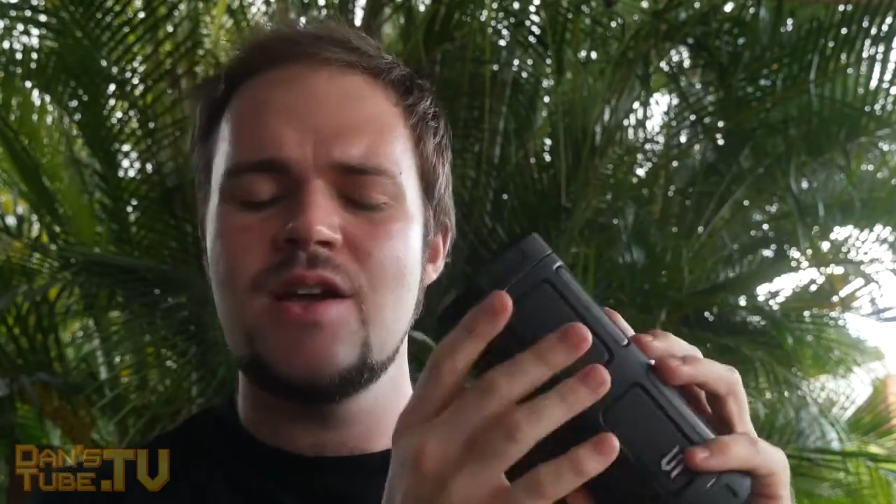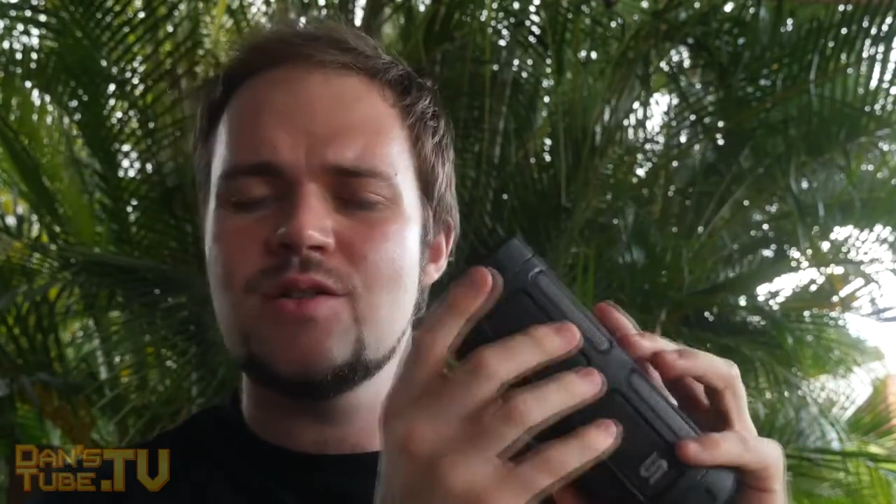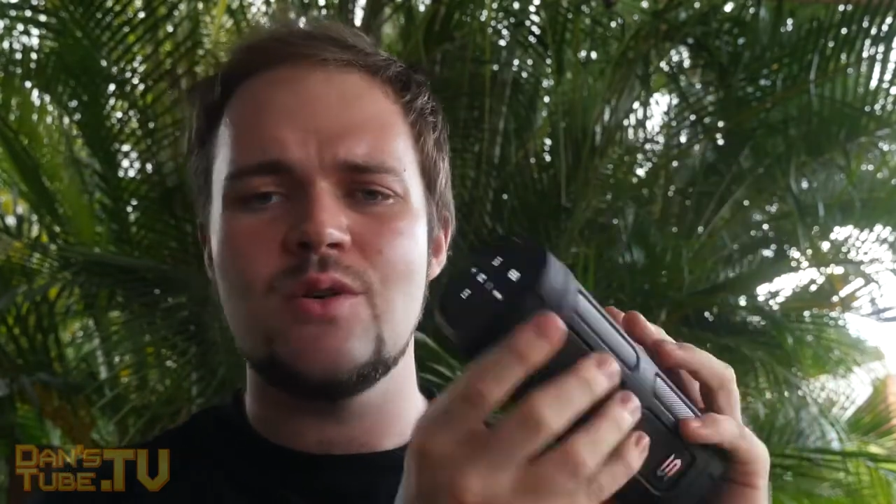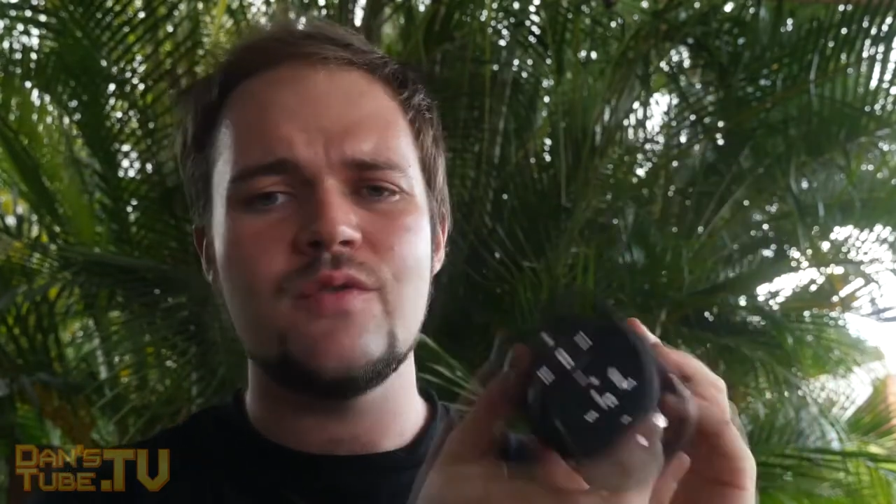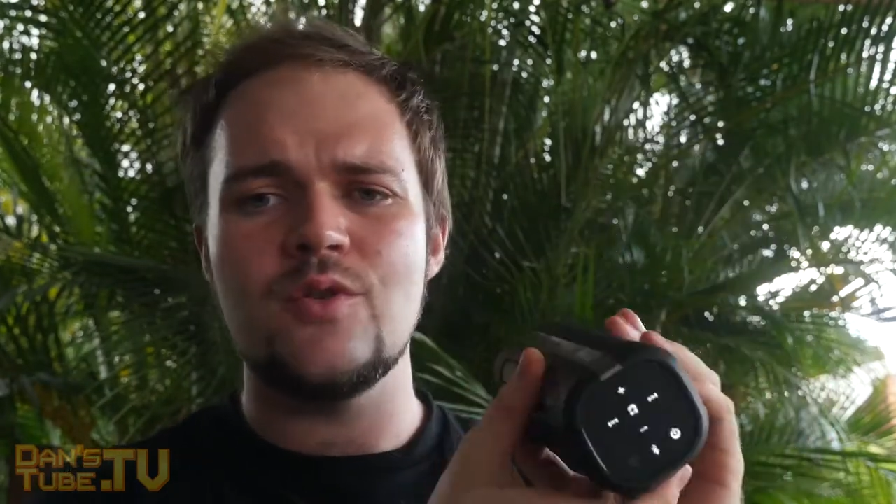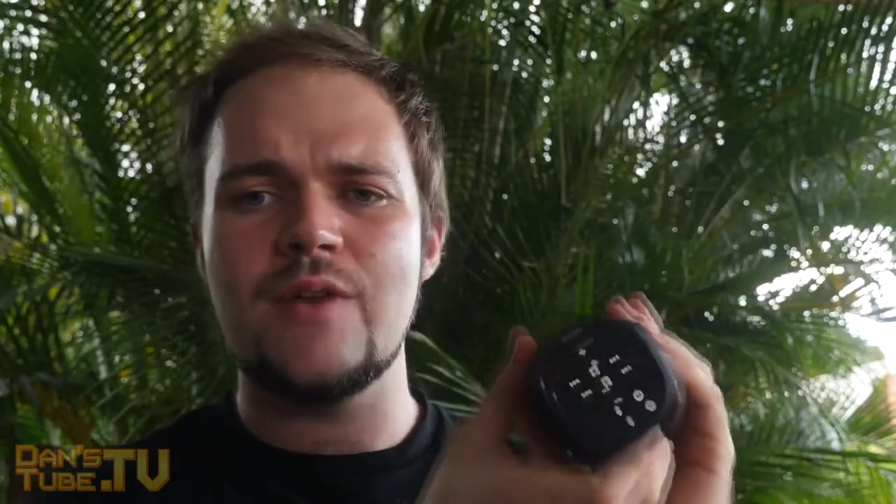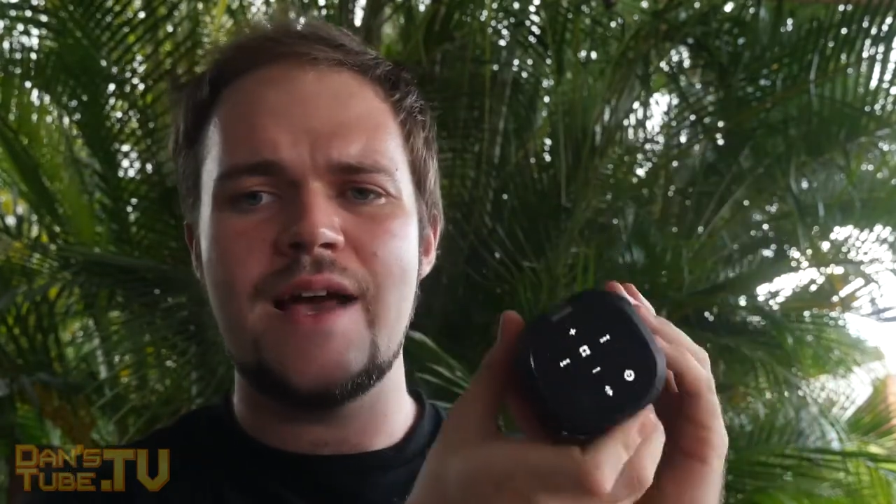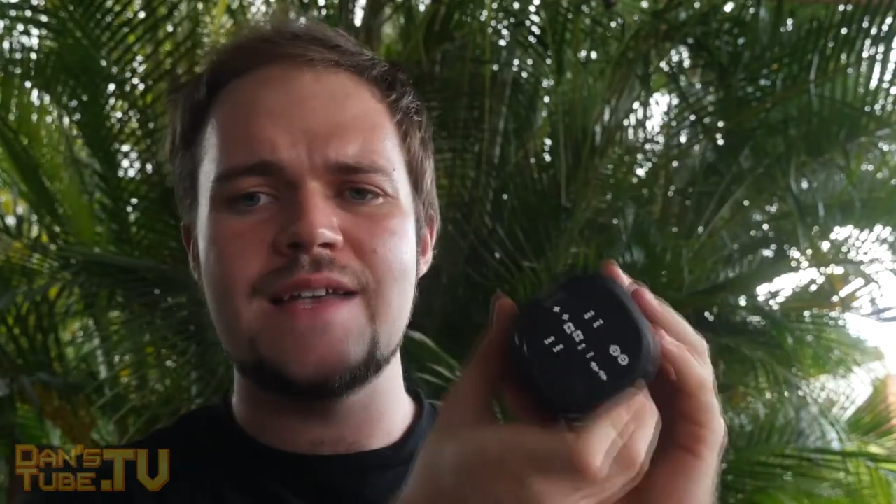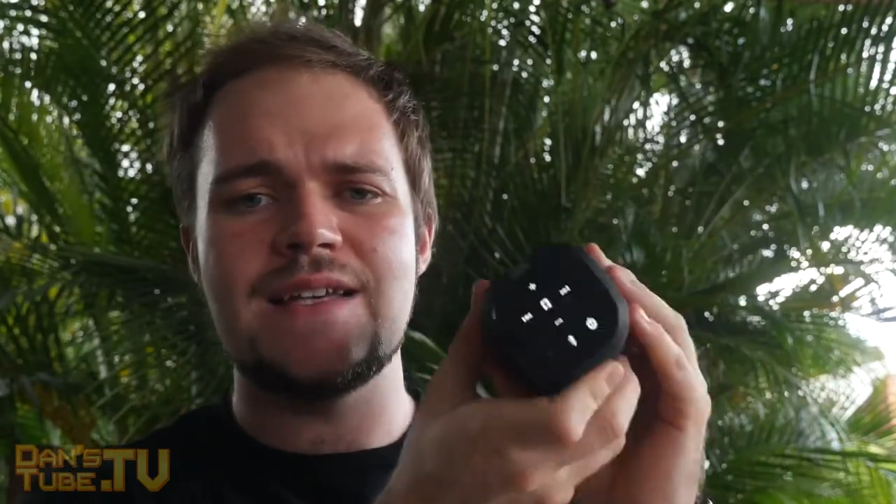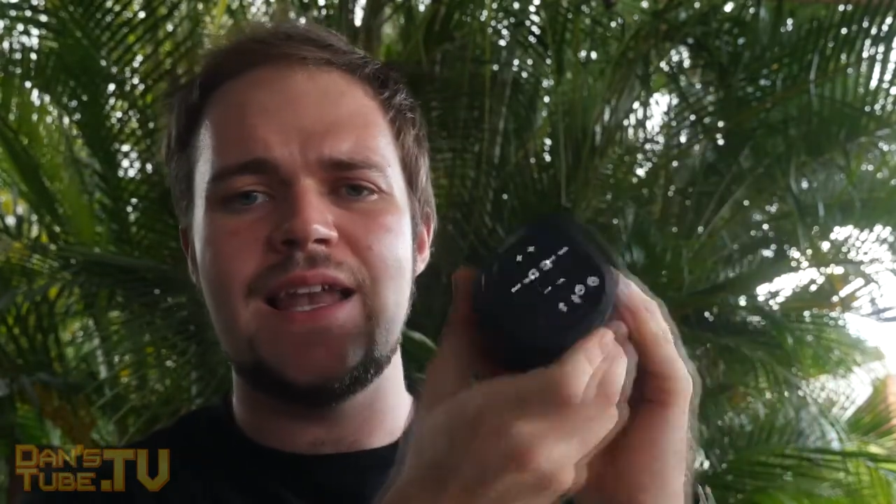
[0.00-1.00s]
So overall
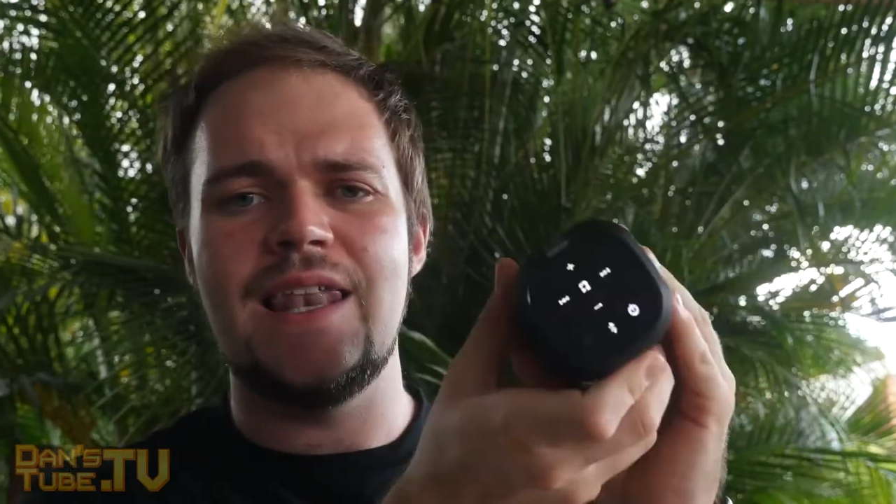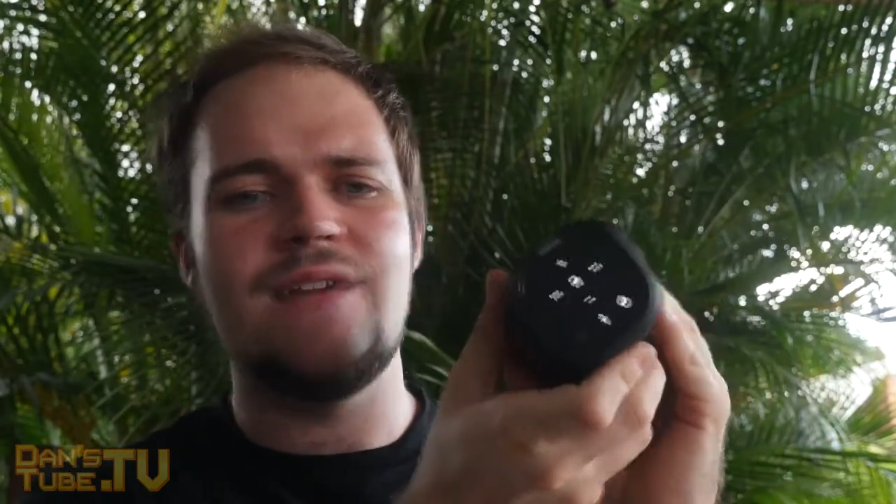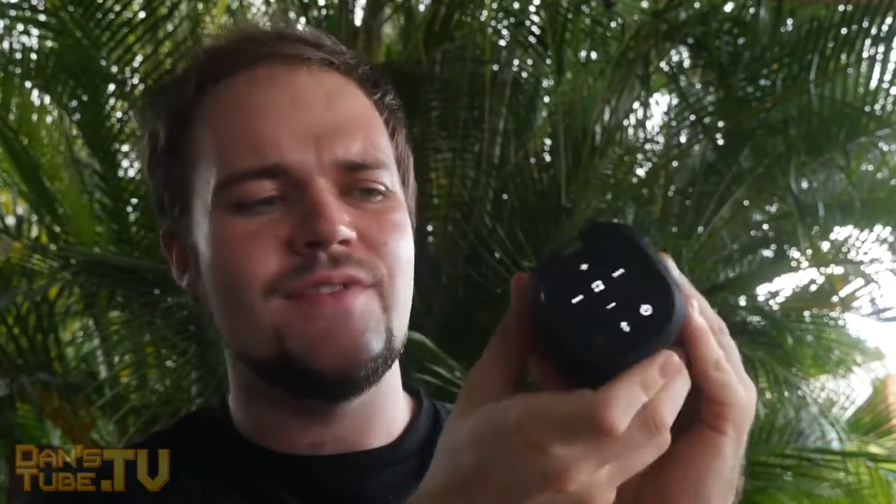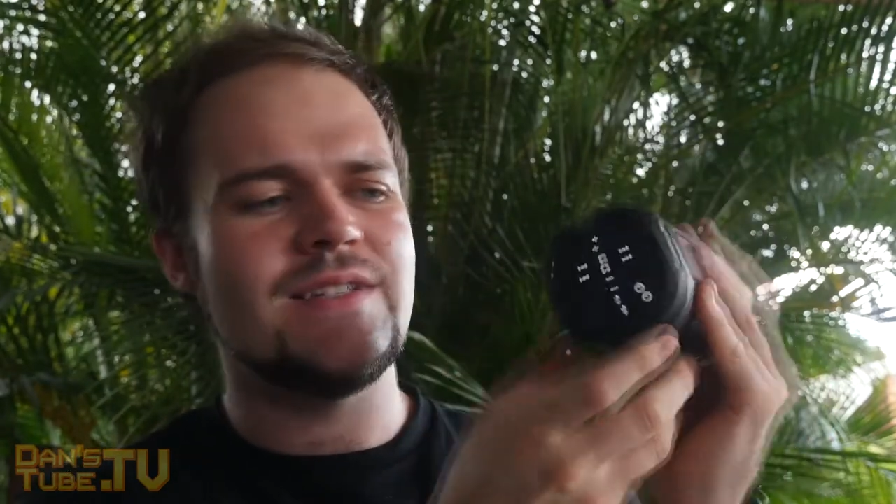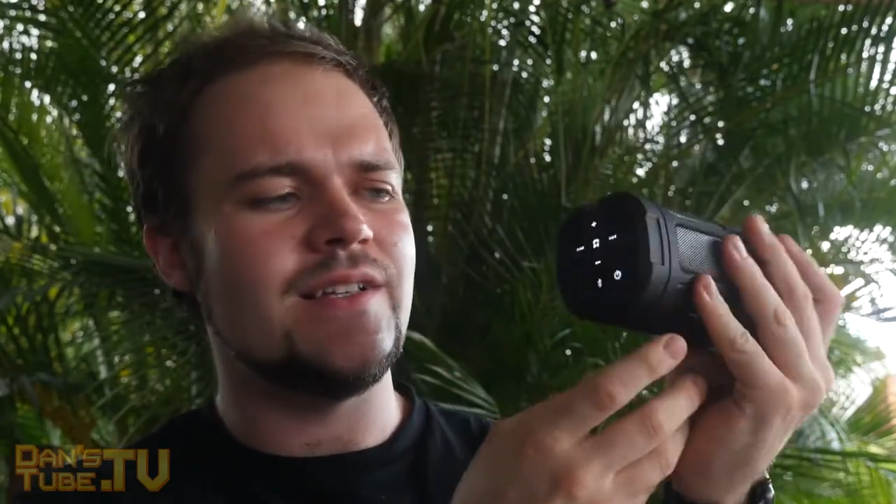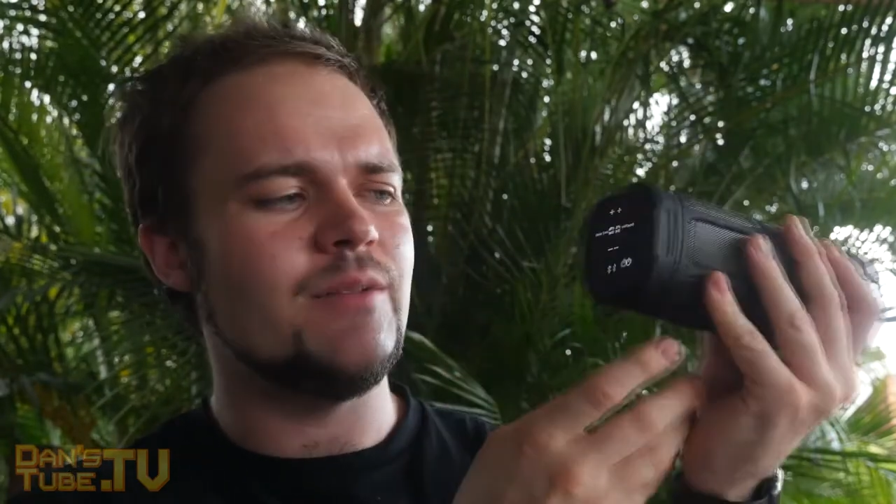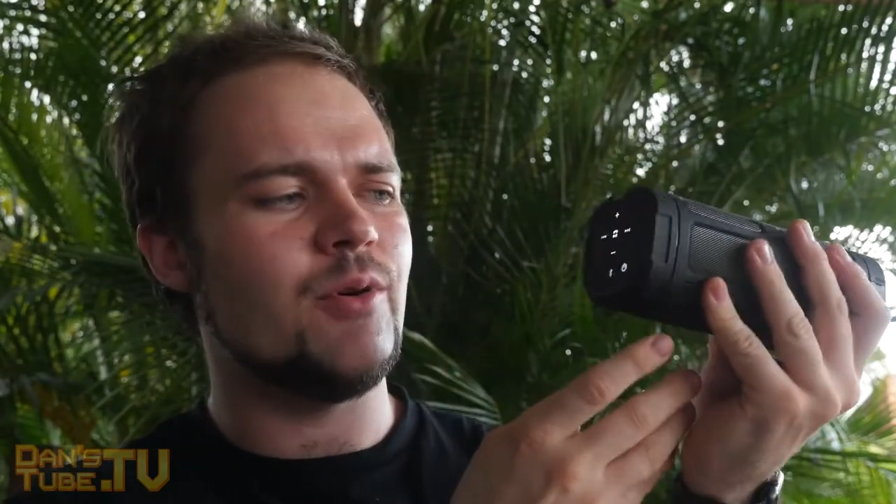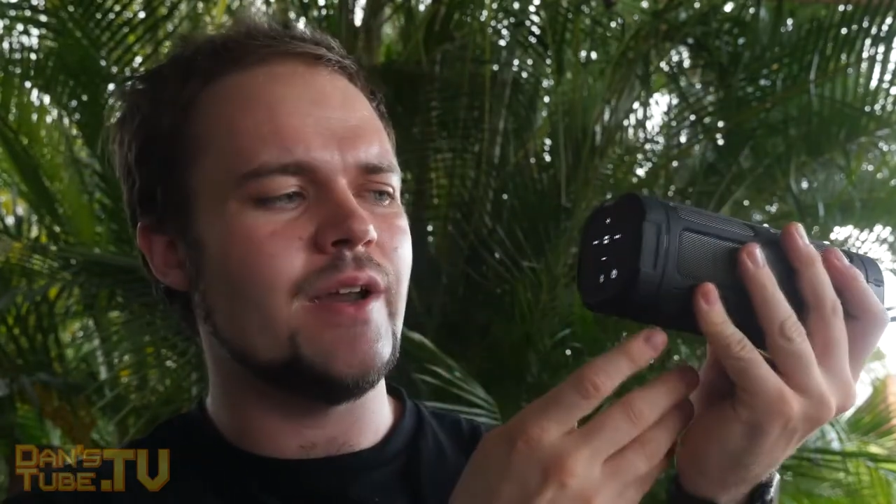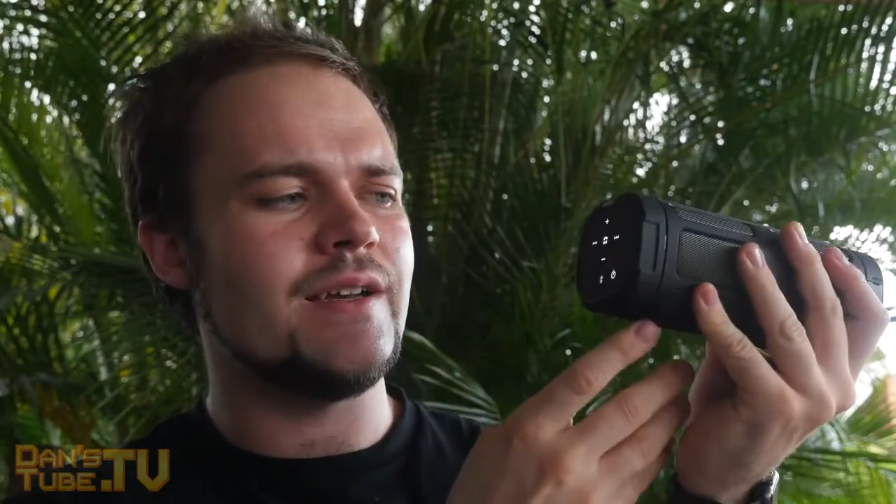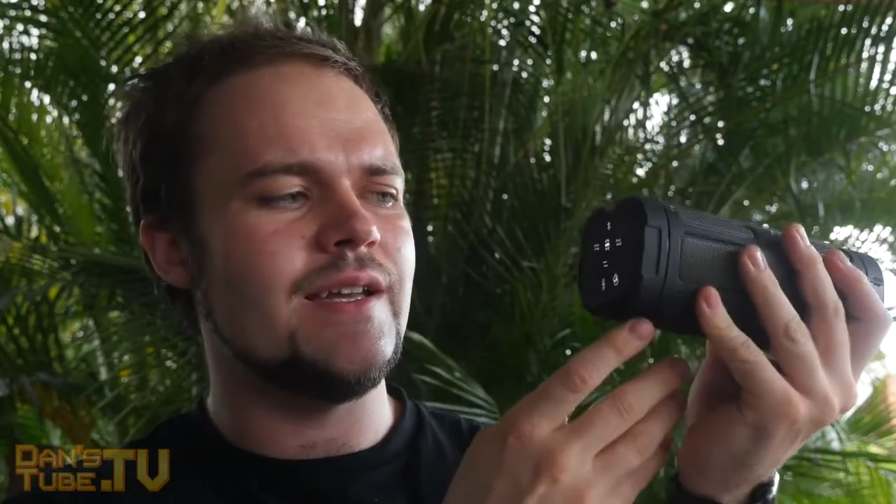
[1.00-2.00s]
guys, I love this little
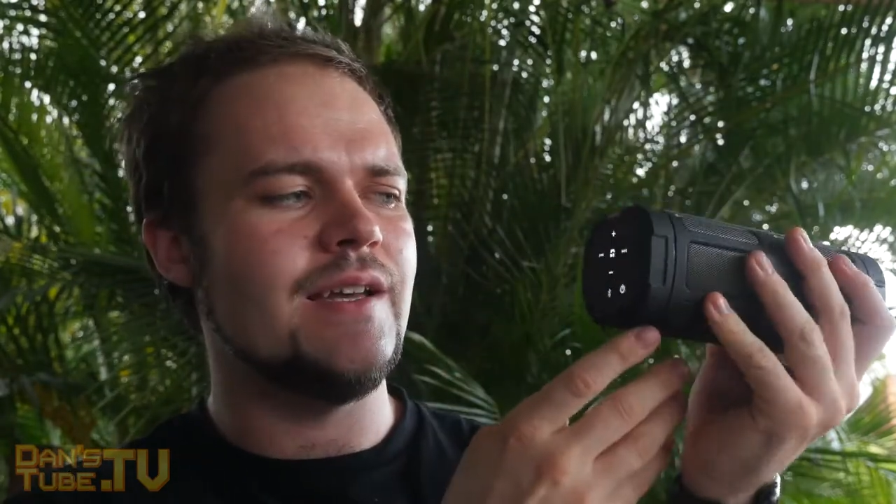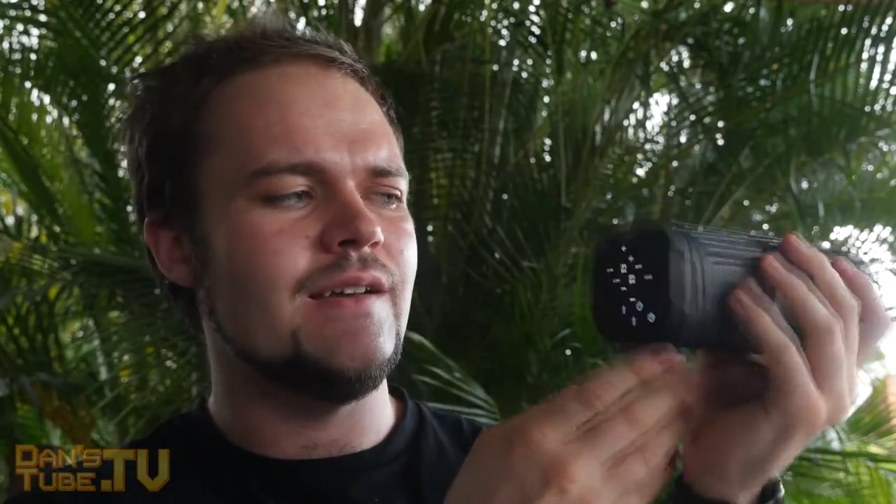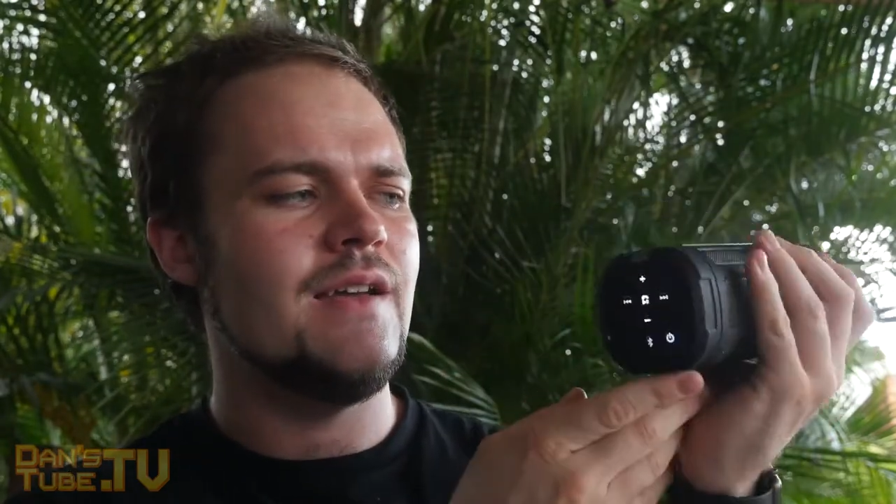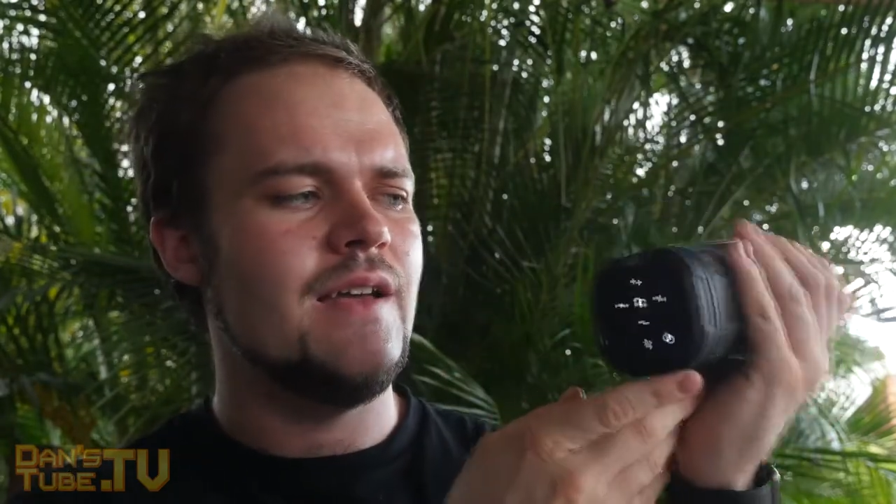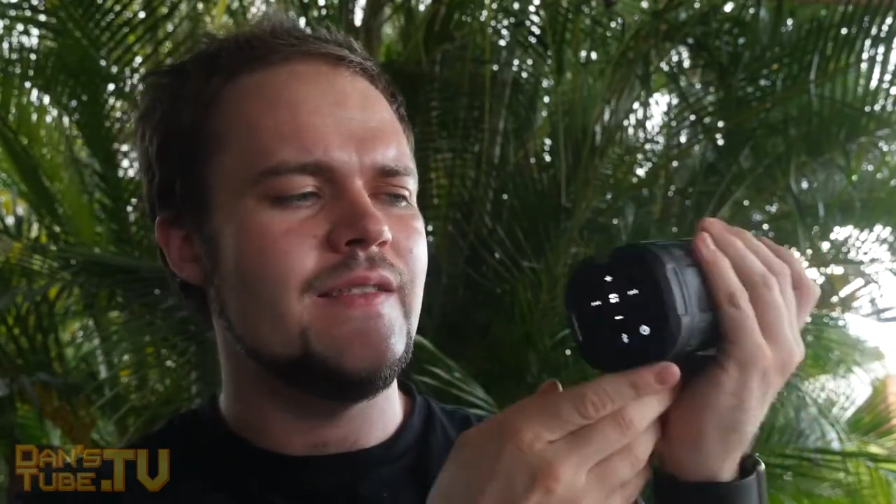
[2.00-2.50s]
product here.